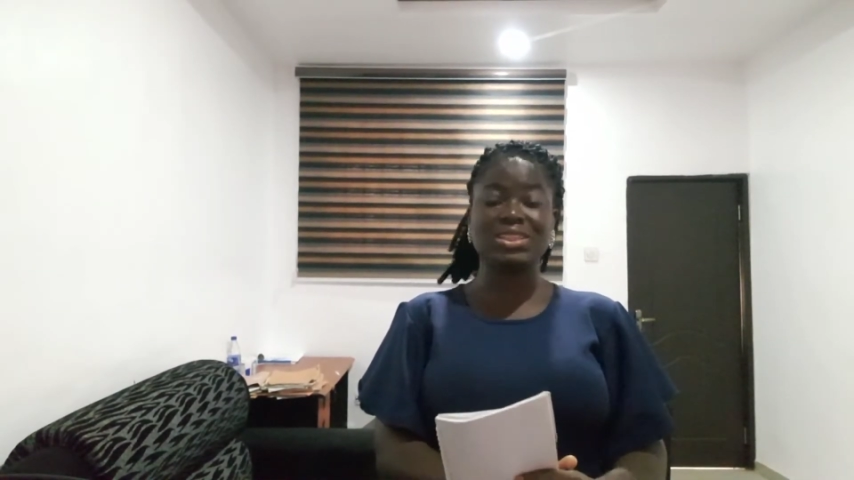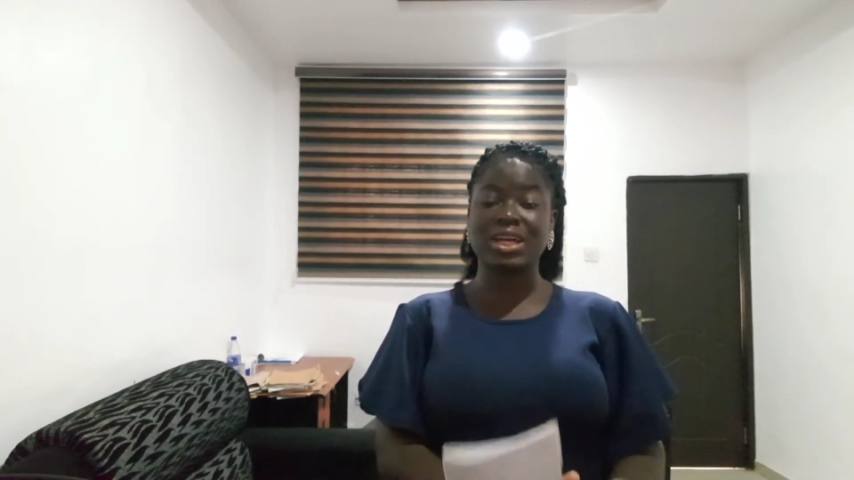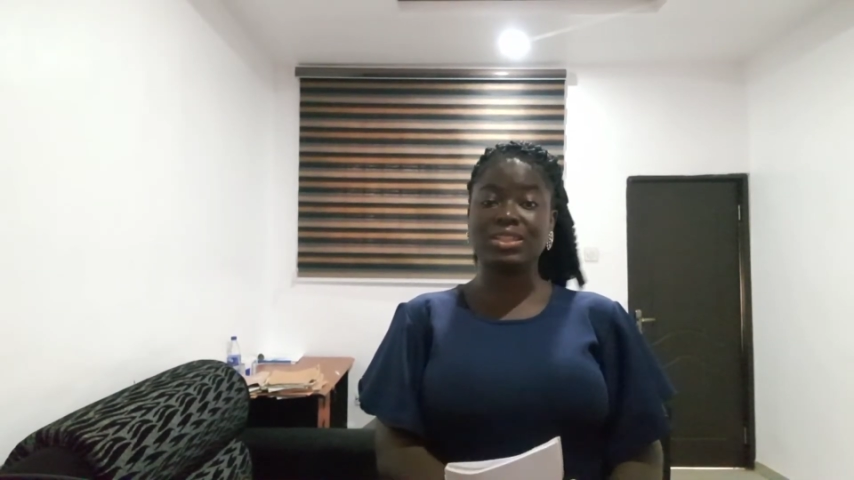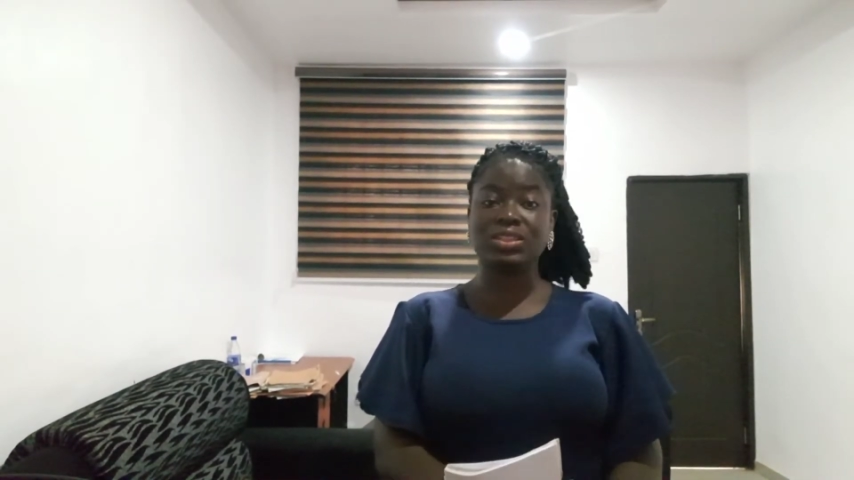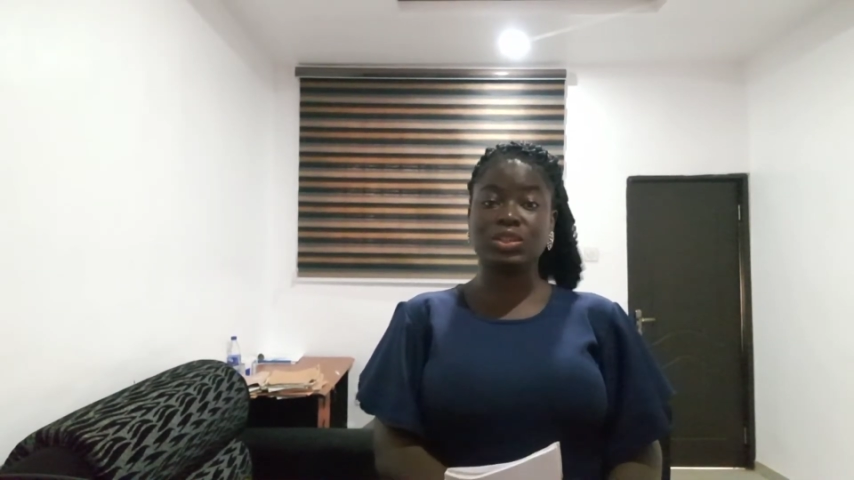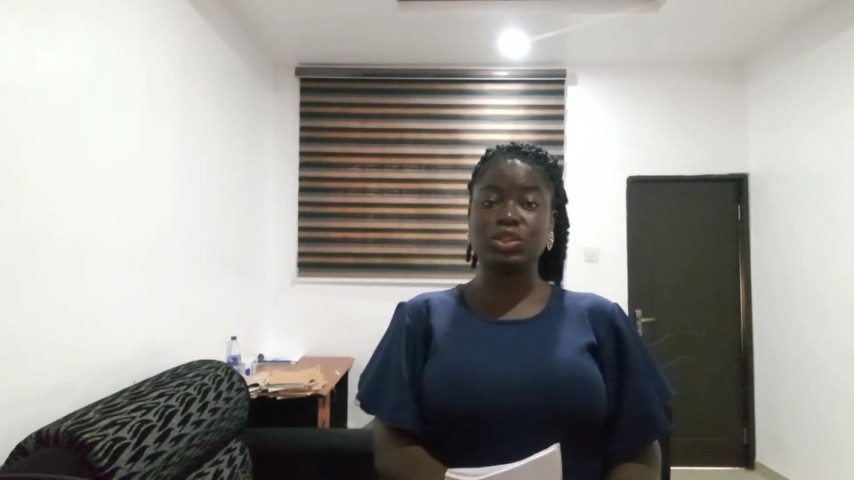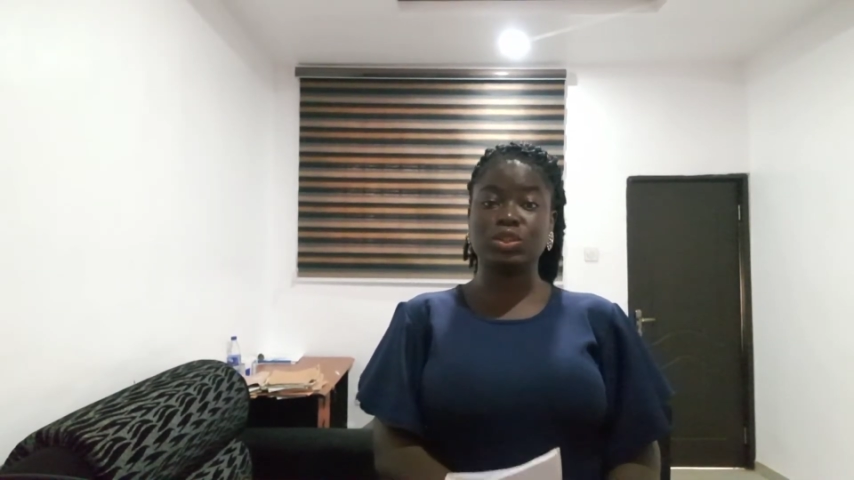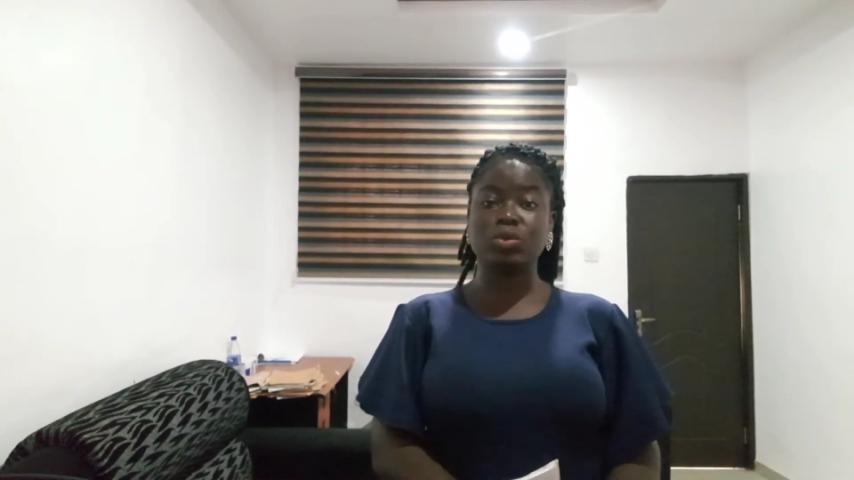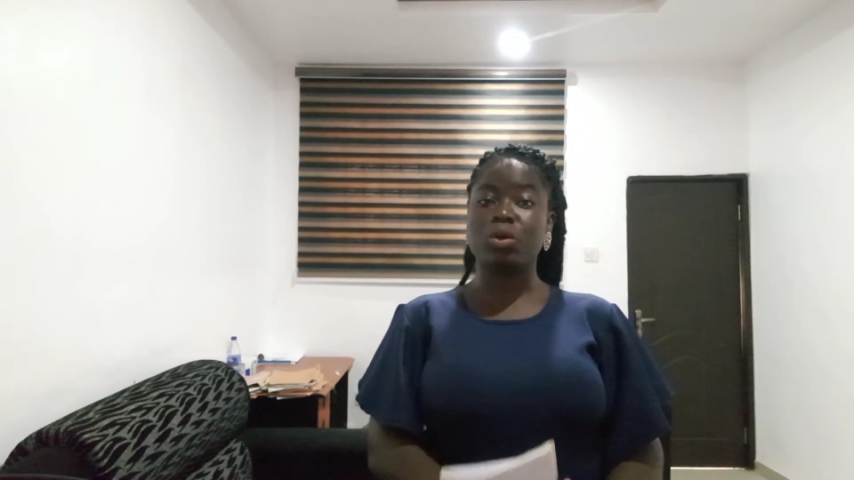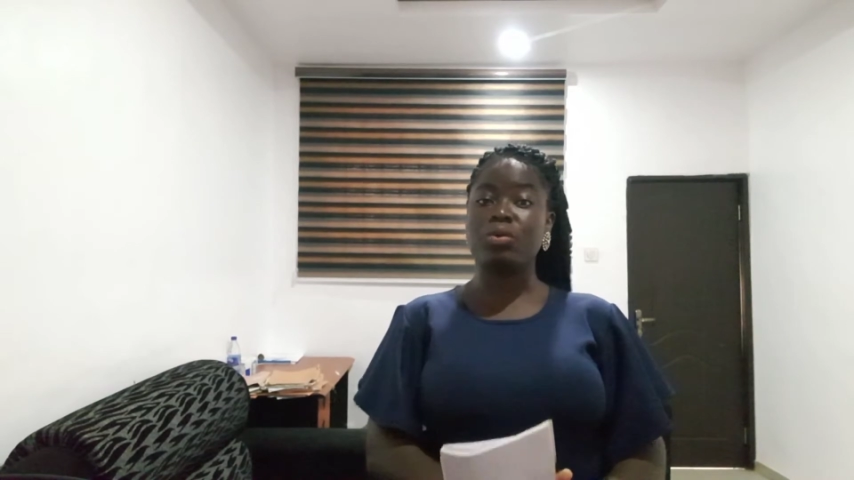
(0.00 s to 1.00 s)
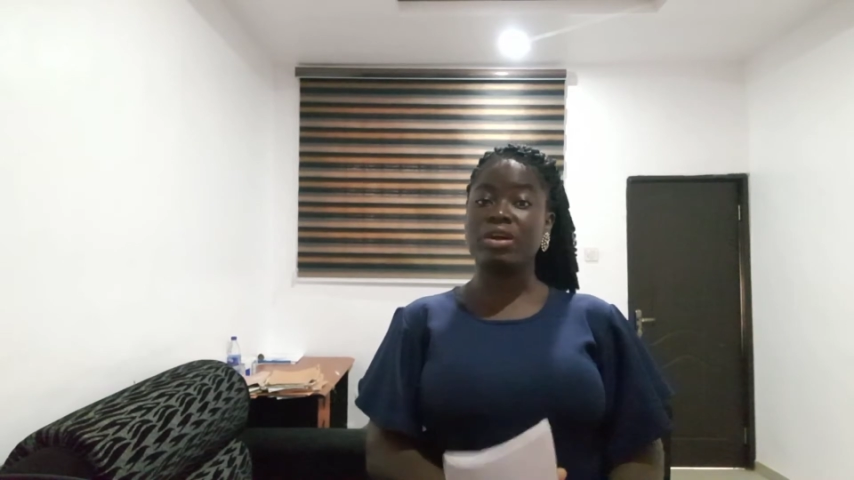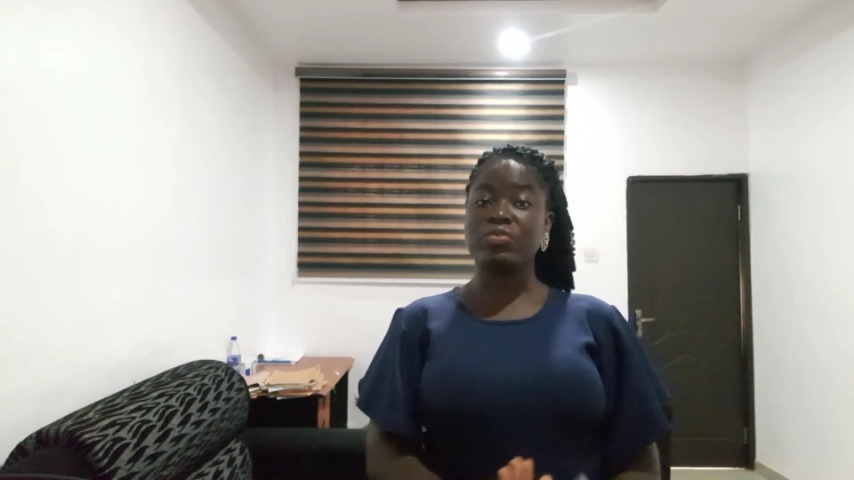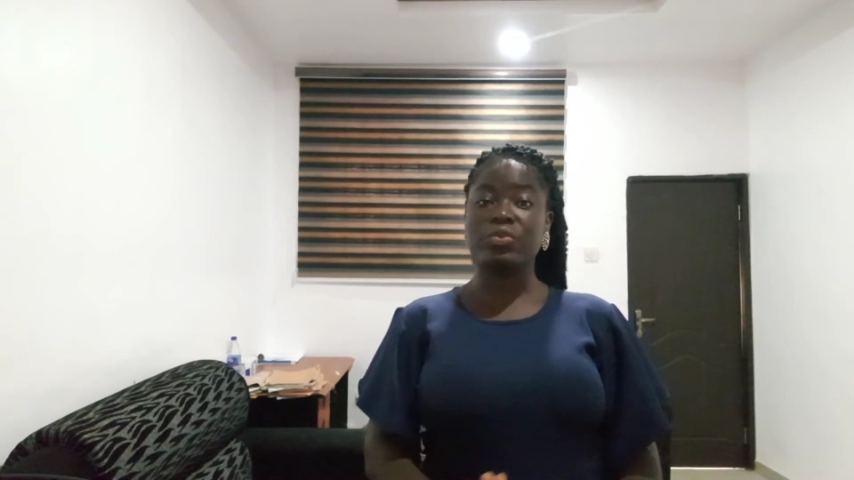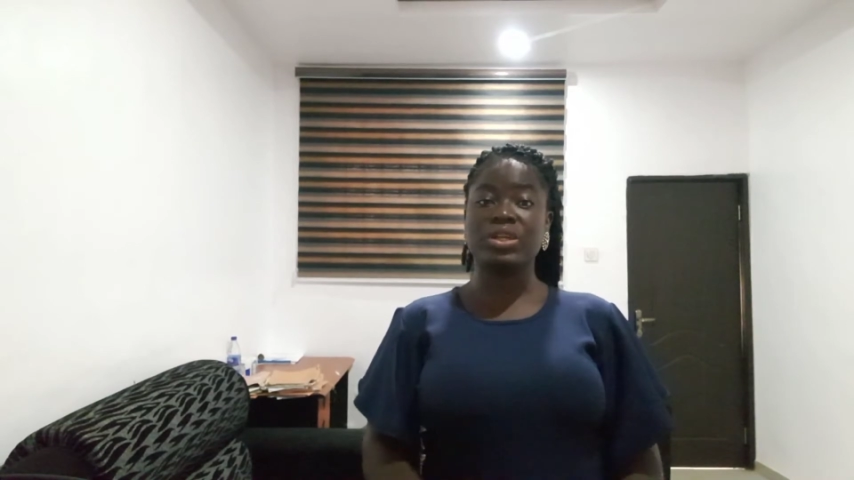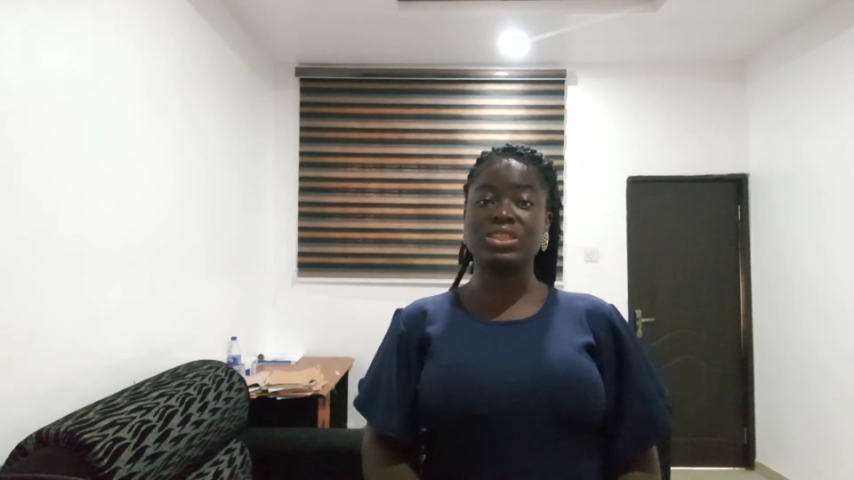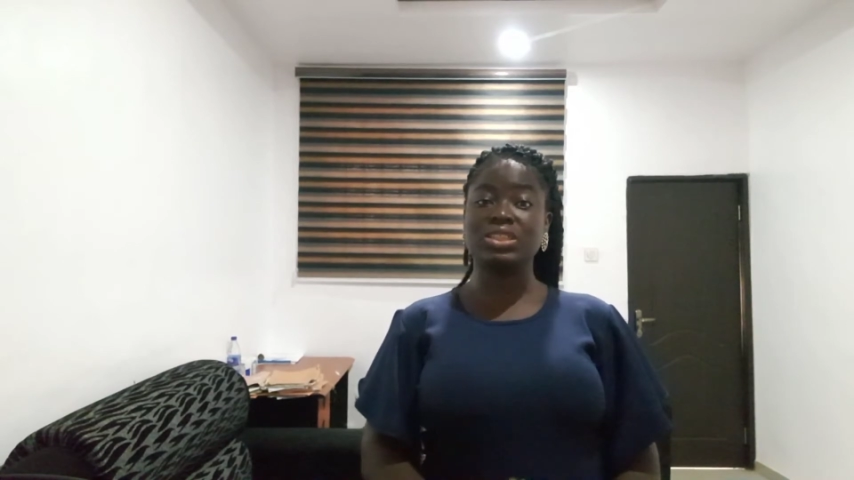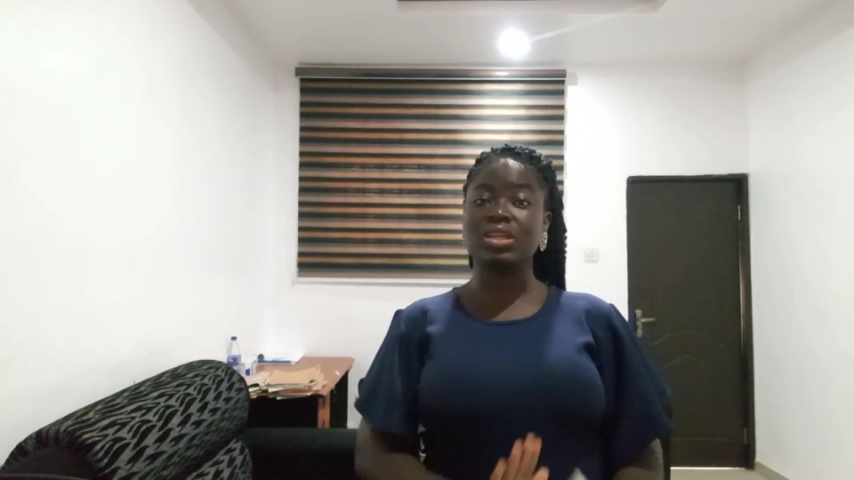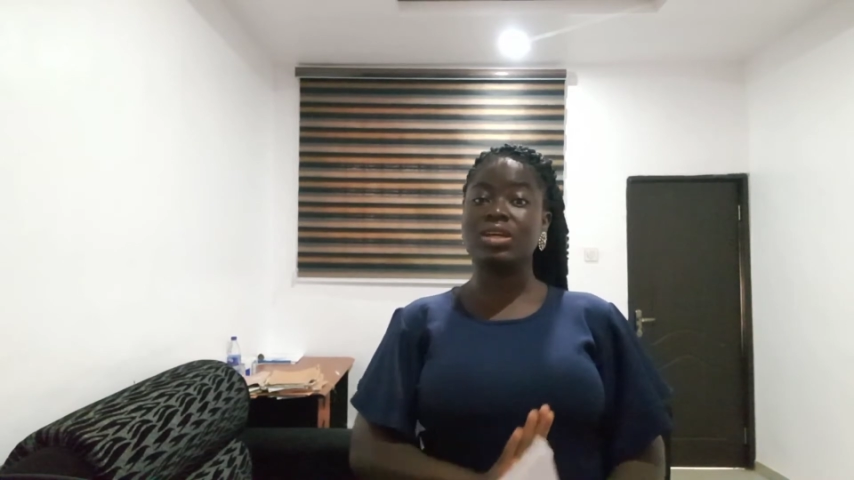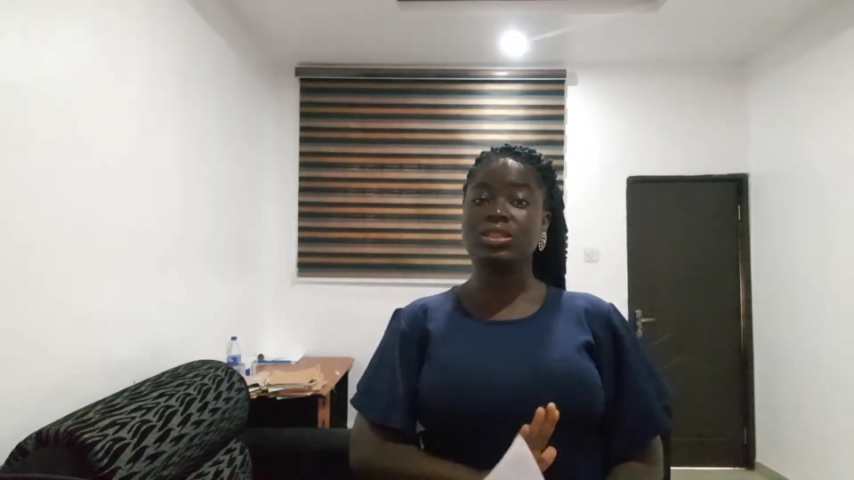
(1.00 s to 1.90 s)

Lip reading: citation or reference